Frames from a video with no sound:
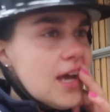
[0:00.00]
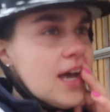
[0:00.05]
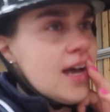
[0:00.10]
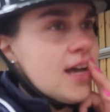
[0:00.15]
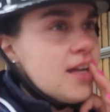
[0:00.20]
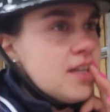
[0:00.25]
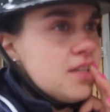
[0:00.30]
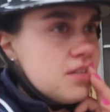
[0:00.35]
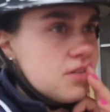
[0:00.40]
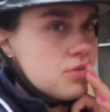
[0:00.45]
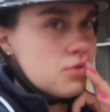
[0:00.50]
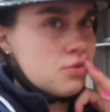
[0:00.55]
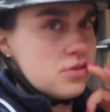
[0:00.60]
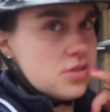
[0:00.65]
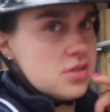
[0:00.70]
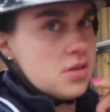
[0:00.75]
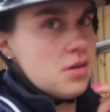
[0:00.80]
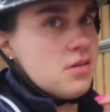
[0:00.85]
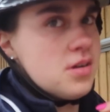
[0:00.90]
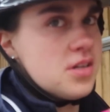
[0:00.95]
and
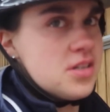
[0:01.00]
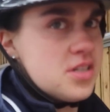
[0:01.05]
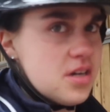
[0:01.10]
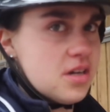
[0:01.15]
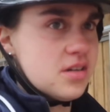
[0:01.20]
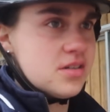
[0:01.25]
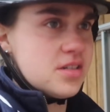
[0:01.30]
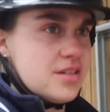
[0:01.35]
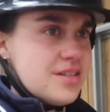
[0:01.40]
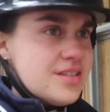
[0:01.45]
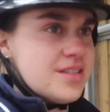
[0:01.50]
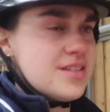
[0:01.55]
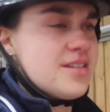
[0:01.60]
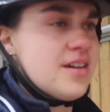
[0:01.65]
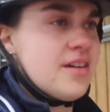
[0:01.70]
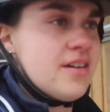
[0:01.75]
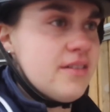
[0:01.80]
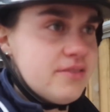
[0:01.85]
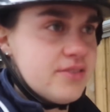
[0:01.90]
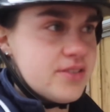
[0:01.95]
also a judge and
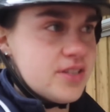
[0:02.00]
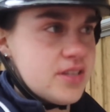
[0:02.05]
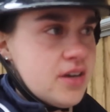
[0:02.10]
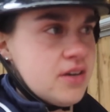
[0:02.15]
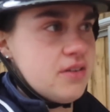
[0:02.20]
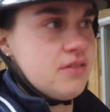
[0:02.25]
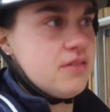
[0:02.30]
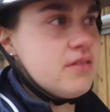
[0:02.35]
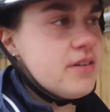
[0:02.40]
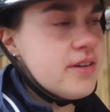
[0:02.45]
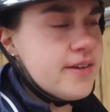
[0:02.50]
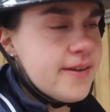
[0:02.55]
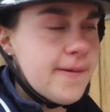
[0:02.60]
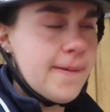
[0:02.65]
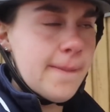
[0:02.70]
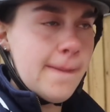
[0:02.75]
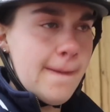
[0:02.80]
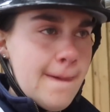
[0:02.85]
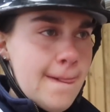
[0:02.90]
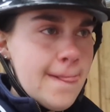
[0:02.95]
stuff, so
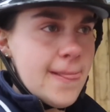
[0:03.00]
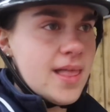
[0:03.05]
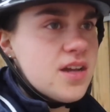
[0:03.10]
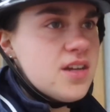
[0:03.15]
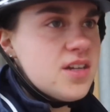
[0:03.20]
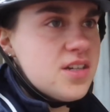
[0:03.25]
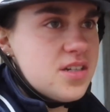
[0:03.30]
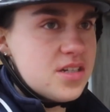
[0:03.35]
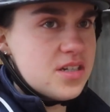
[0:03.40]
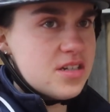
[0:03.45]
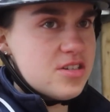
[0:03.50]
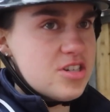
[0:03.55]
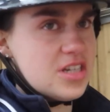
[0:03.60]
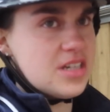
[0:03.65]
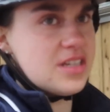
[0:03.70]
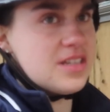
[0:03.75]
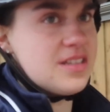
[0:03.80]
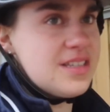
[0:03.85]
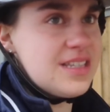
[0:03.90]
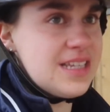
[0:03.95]

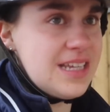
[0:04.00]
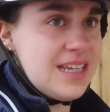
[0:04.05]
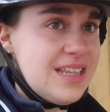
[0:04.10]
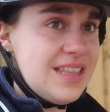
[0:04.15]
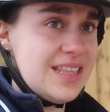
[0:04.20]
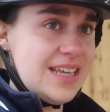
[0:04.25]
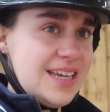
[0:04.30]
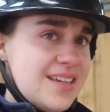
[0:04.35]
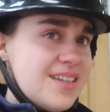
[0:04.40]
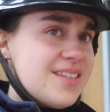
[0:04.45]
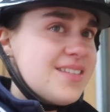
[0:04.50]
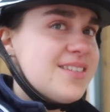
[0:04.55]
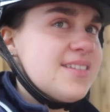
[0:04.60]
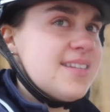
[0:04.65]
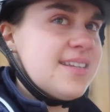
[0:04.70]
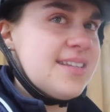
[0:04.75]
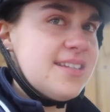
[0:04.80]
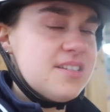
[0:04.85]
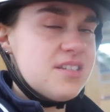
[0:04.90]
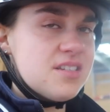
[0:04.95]
she can see things
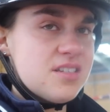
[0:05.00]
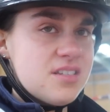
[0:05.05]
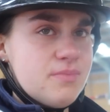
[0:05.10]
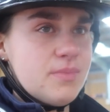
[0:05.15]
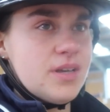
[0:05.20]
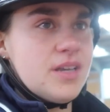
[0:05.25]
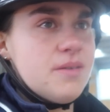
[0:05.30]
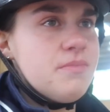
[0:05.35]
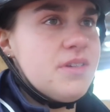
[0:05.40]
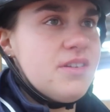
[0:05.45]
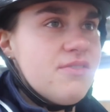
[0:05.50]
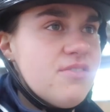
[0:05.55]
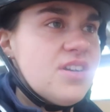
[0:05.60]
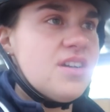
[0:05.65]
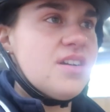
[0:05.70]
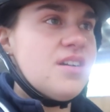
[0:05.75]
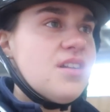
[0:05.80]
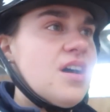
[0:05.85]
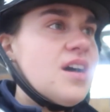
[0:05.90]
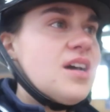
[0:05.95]
and it just made me
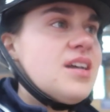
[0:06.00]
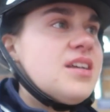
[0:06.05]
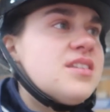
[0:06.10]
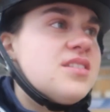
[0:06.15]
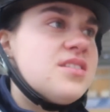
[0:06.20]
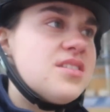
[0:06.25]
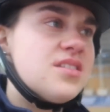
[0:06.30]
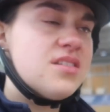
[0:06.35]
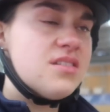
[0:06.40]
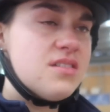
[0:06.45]
realise